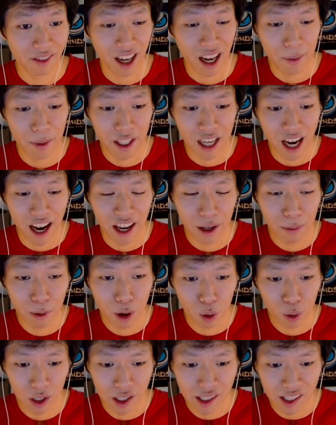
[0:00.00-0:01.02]
I mean,
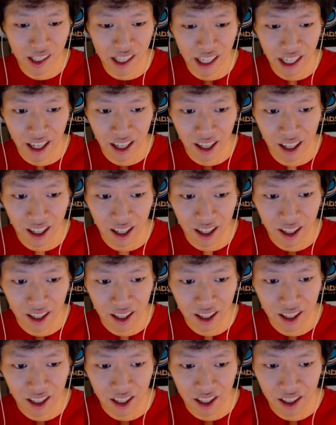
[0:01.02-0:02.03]
Dynamo is the
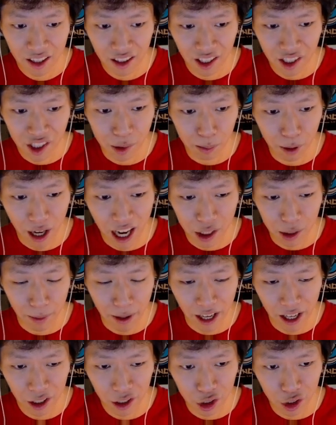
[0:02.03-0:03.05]
splash
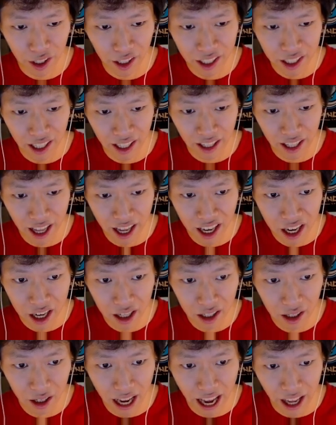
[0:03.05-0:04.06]
mana trait, and
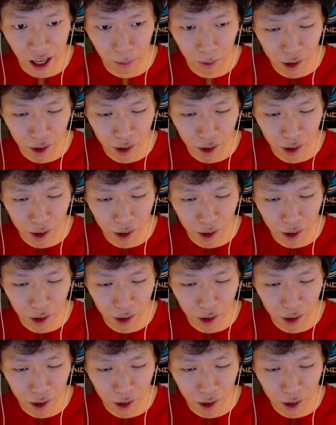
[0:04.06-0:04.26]
then Anima